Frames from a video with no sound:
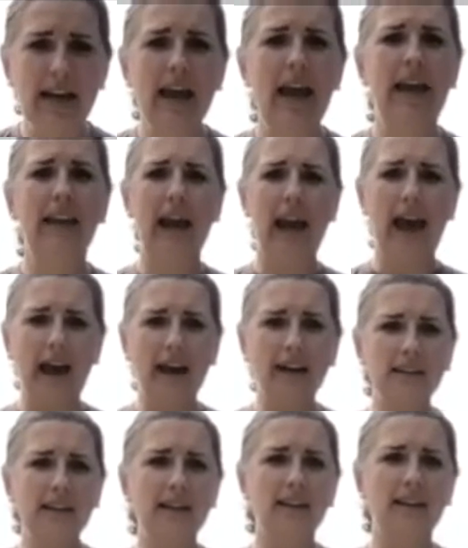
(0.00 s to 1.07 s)
and
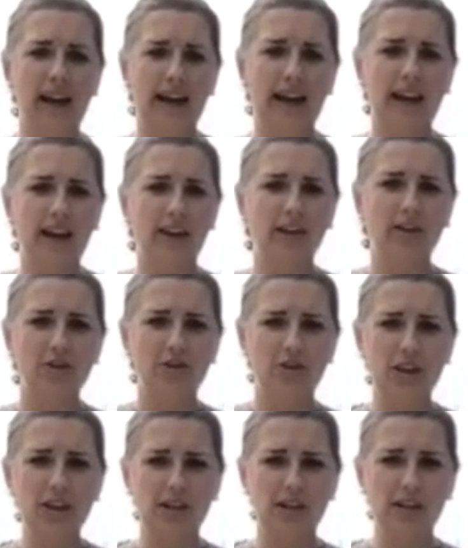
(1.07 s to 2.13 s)
acting like
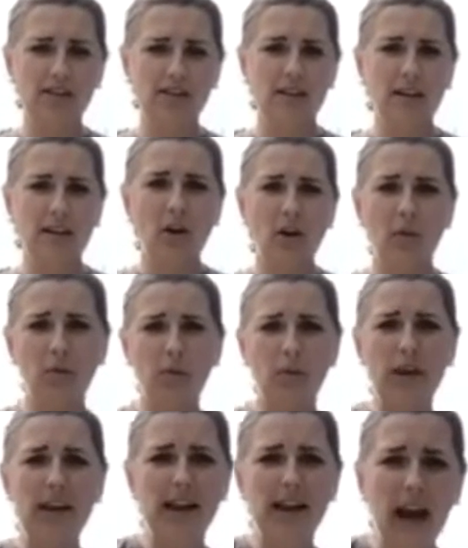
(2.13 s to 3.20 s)
Jesus. When
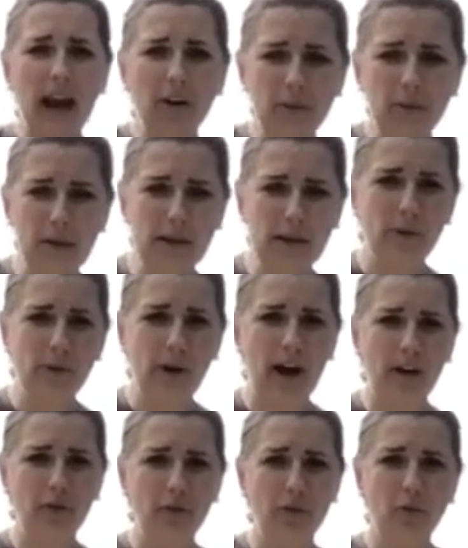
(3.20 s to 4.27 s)
we encounter people
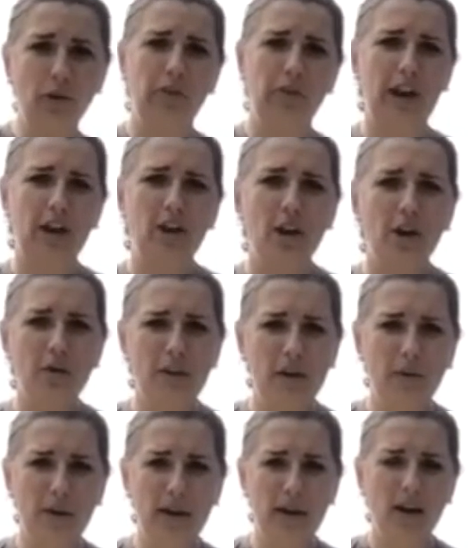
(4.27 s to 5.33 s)
out in the world that know that
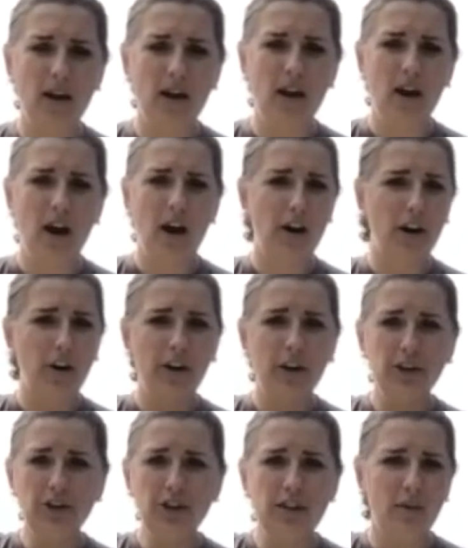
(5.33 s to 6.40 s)
we are a
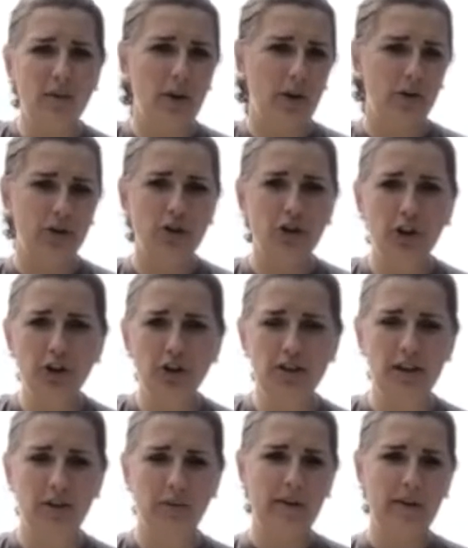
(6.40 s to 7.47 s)
Christian, that we go to church,
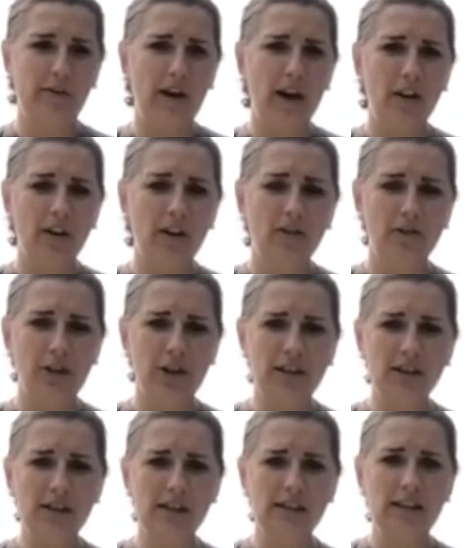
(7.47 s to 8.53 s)
that we follow
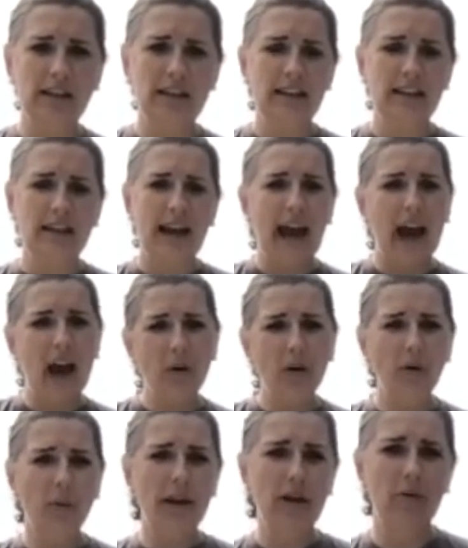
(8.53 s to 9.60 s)
Jesus, how are
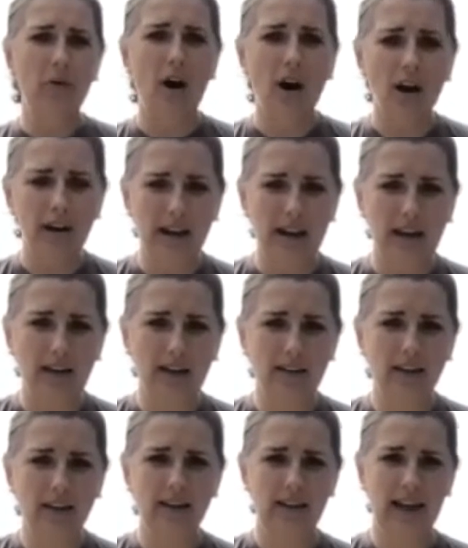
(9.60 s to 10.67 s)
we walking
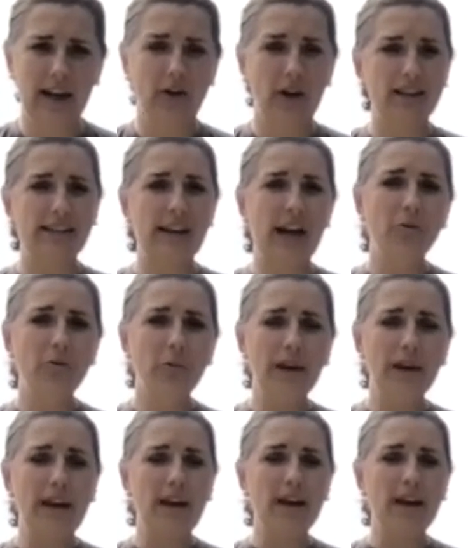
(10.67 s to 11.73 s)
like Christ? How are
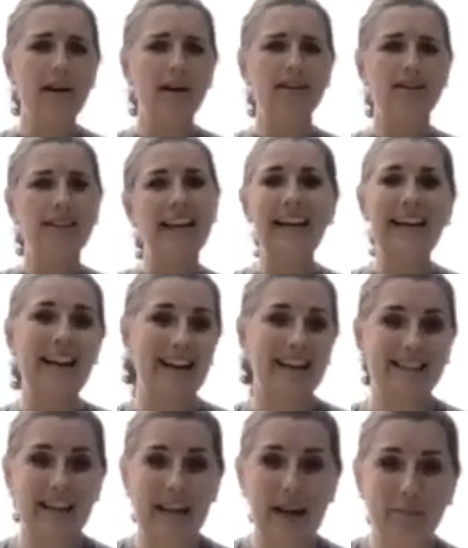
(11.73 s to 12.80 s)
we setting an
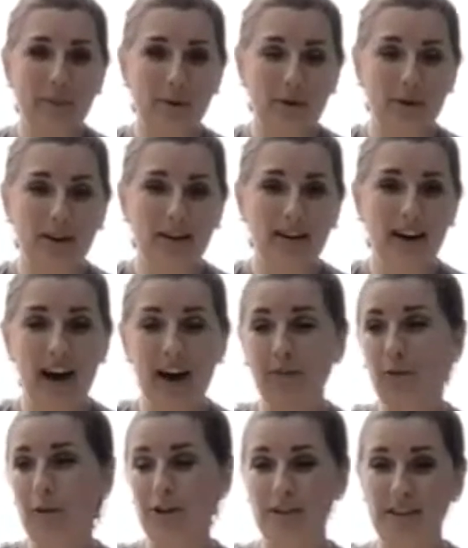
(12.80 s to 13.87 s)
example of
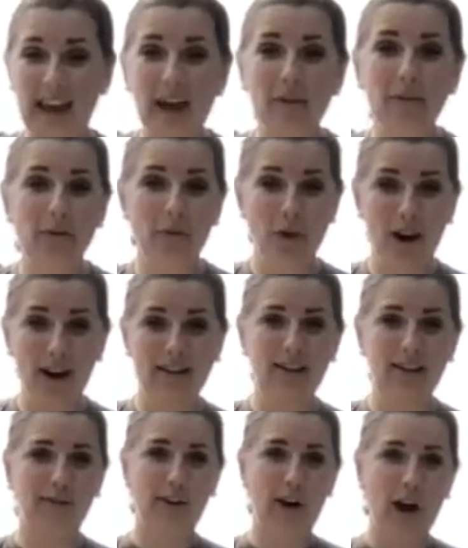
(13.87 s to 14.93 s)
which they would want to
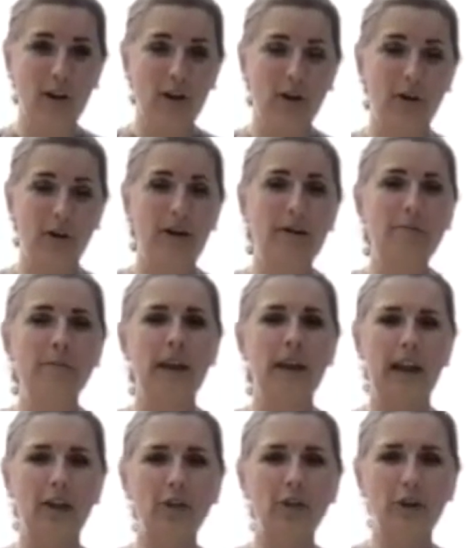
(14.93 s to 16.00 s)
follow
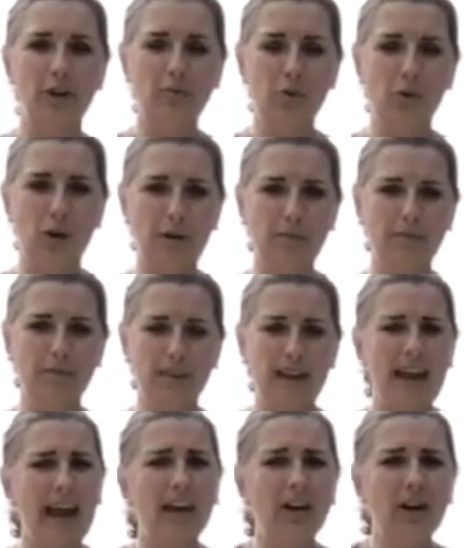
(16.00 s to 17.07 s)
and learn more?
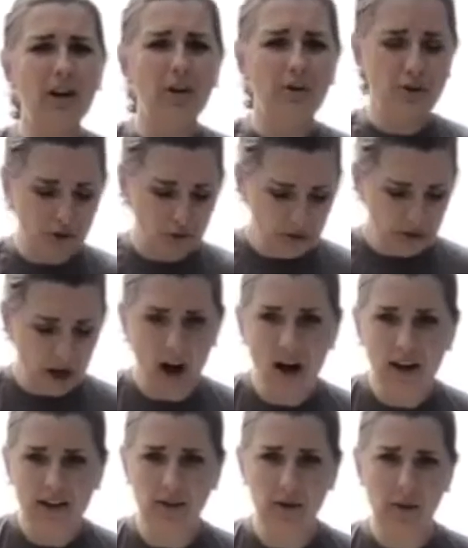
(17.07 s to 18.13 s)
And you know, shoes
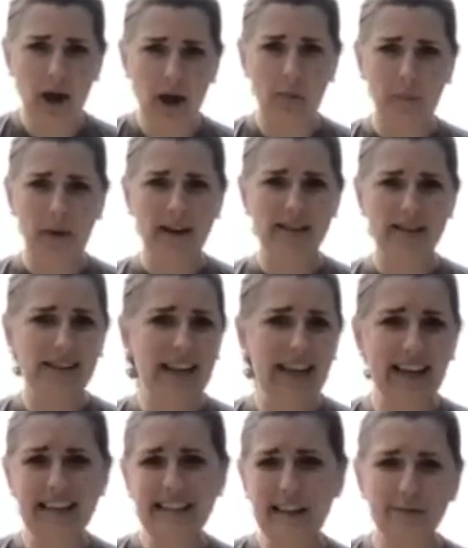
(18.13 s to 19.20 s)
also help us
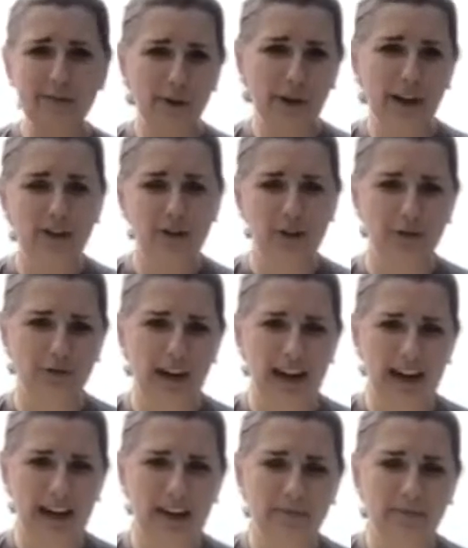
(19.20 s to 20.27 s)
in differing
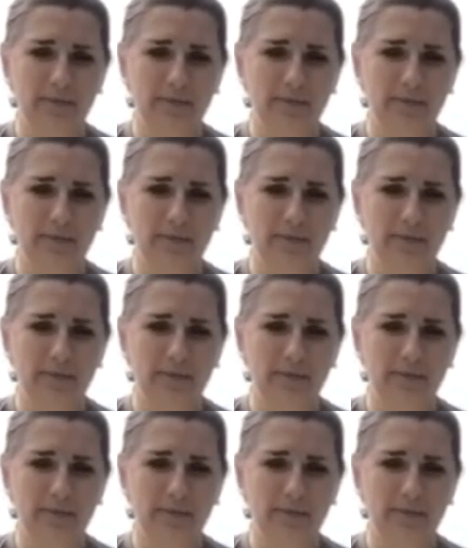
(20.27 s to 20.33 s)
terrain,